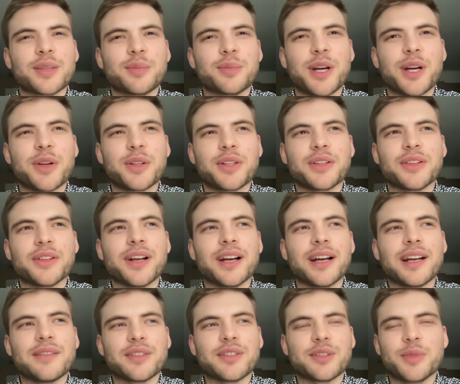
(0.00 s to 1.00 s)
about their
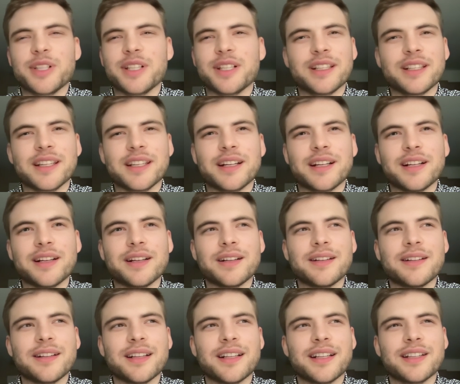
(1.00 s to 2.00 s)
lives being
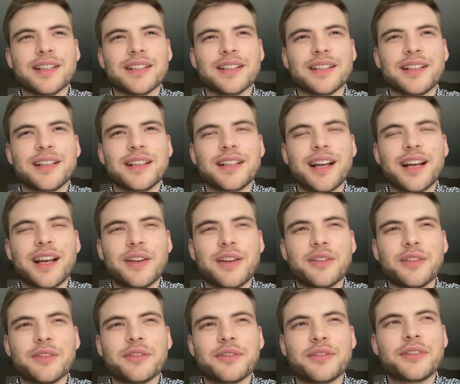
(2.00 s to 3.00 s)
there and kind
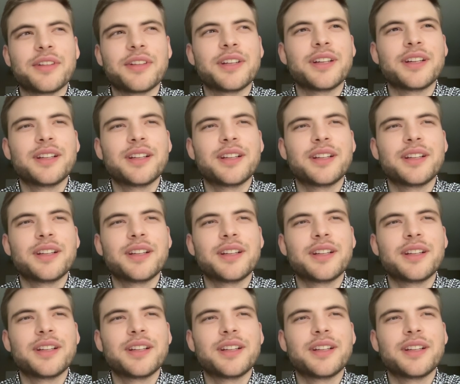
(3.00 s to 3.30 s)
of